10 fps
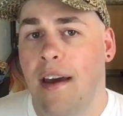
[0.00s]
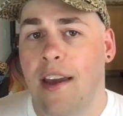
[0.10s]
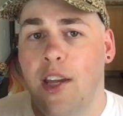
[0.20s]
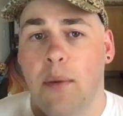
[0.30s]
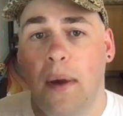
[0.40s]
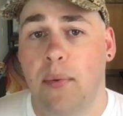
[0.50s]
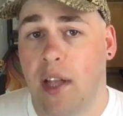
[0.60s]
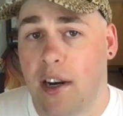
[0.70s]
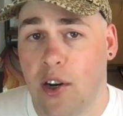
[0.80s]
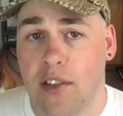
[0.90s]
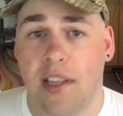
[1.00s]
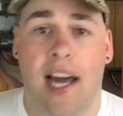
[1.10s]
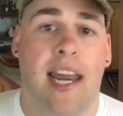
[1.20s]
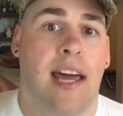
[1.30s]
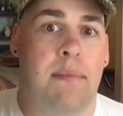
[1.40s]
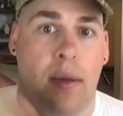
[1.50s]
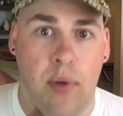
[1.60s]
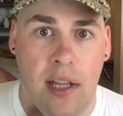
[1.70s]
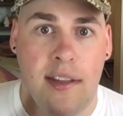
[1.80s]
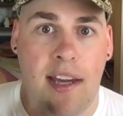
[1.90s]
on her side and
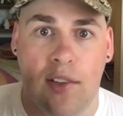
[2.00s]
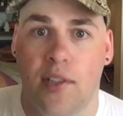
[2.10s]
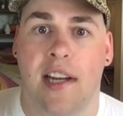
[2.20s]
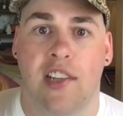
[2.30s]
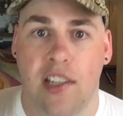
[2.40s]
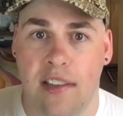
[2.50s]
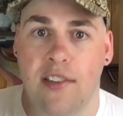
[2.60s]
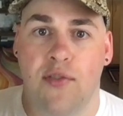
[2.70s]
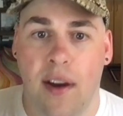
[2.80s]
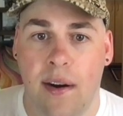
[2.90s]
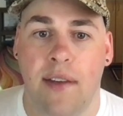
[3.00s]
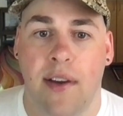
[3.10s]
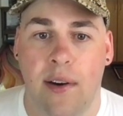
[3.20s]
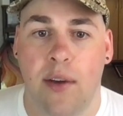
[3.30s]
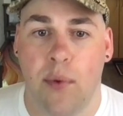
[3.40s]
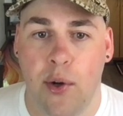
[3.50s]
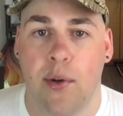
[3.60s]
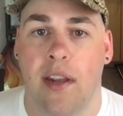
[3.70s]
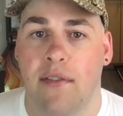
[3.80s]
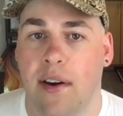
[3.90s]
people on the other side. She's just very, very
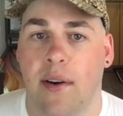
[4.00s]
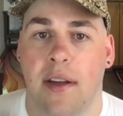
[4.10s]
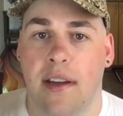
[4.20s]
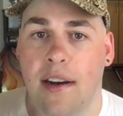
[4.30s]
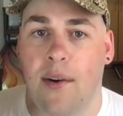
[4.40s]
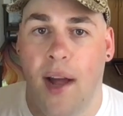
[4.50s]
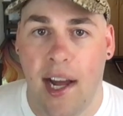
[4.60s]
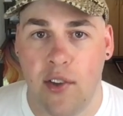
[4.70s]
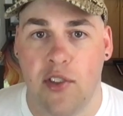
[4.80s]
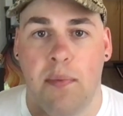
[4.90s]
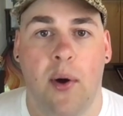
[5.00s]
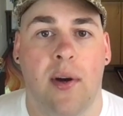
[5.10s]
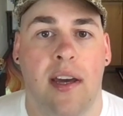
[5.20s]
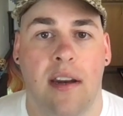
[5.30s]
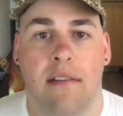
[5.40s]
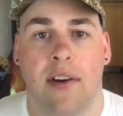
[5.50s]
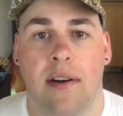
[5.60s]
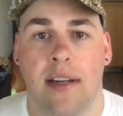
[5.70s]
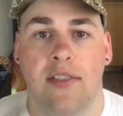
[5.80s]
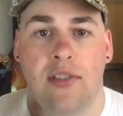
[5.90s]
rude and very, outspoken and
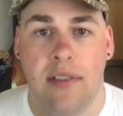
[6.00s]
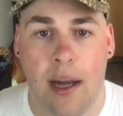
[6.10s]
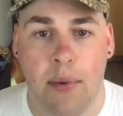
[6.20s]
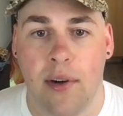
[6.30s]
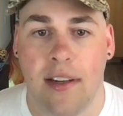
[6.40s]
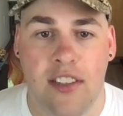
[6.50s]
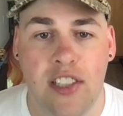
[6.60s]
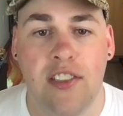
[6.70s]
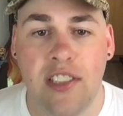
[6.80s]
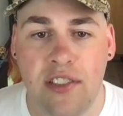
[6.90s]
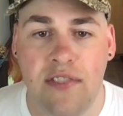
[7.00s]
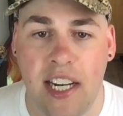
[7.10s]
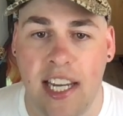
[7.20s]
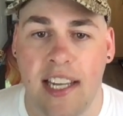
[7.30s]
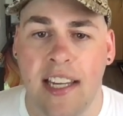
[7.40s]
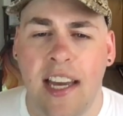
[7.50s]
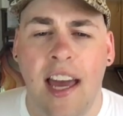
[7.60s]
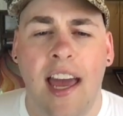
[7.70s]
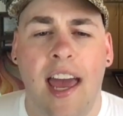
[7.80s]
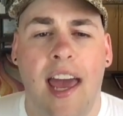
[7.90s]
very stubborn, and she's just funny.
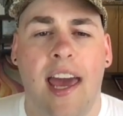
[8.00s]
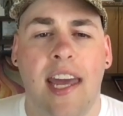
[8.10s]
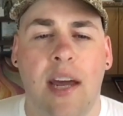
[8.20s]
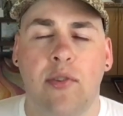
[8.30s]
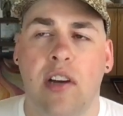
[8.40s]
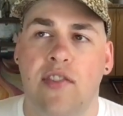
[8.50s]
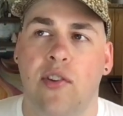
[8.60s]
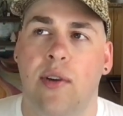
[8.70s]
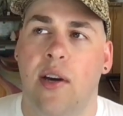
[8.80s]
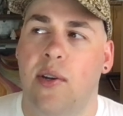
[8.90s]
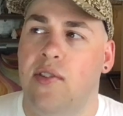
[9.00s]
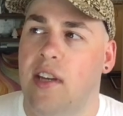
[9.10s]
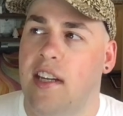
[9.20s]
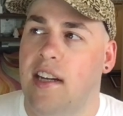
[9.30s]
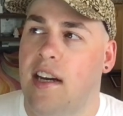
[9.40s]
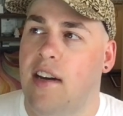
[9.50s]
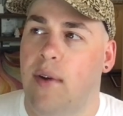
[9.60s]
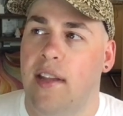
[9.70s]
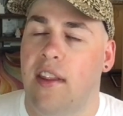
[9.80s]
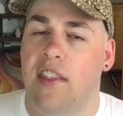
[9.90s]
And I was also noticing
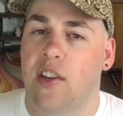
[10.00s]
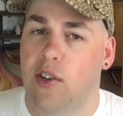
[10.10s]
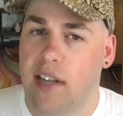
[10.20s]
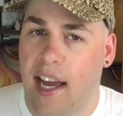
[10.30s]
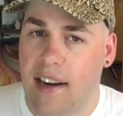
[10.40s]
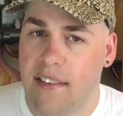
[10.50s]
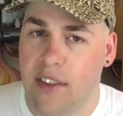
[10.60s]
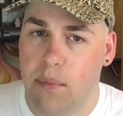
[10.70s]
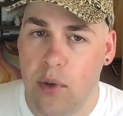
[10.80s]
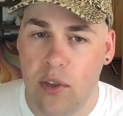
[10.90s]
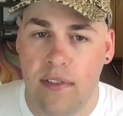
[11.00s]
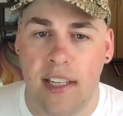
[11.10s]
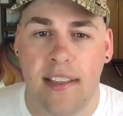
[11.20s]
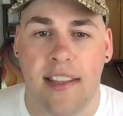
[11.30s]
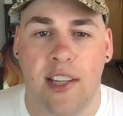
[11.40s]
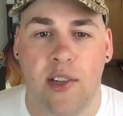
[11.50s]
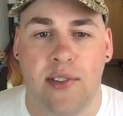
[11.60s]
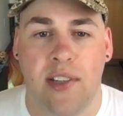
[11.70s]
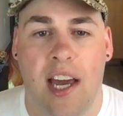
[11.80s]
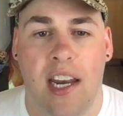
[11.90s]
around the third act of the movie that
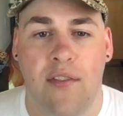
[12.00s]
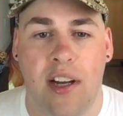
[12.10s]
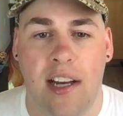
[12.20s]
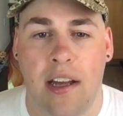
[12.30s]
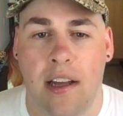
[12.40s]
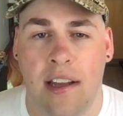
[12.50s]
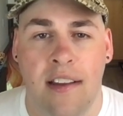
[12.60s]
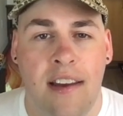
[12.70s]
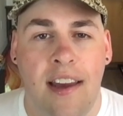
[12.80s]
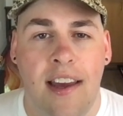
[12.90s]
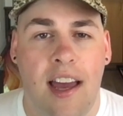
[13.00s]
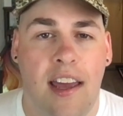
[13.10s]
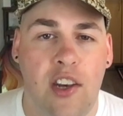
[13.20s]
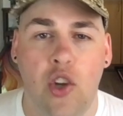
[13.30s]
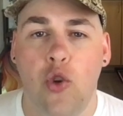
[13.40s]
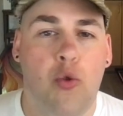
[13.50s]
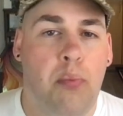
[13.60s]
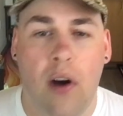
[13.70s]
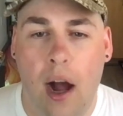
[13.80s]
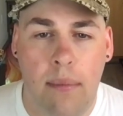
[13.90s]
there's kind of new
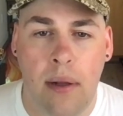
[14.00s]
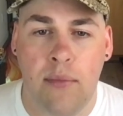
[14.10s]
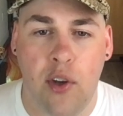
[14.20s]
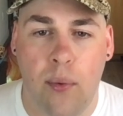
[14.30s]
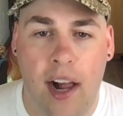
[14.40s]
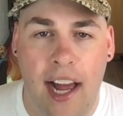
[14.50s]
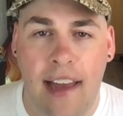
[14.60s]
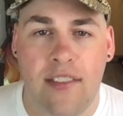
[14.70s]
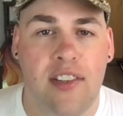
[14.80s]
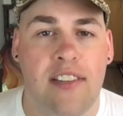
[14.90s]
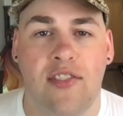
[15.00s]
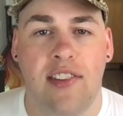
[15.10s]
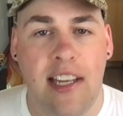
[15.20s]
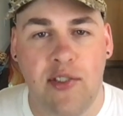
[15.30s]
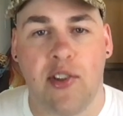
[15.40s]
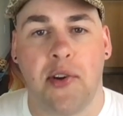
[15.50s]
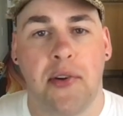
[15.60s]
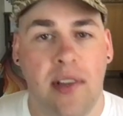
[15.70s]
problems arise because things are,